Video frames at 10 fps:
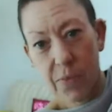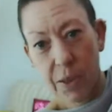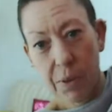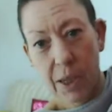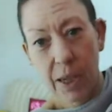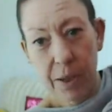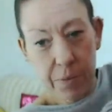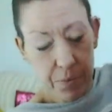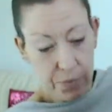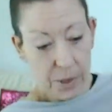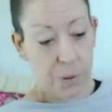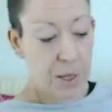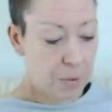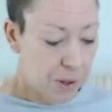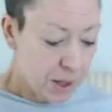Okay, I
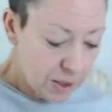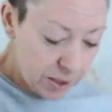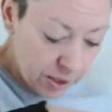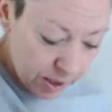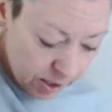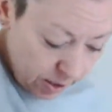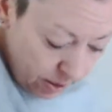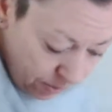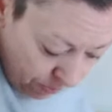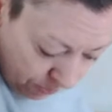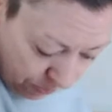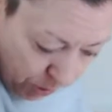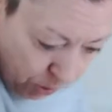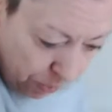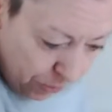paid $3.99 a
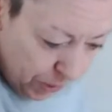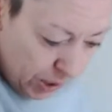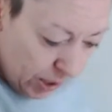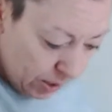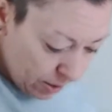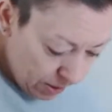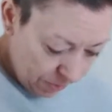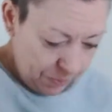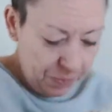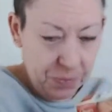pop for these.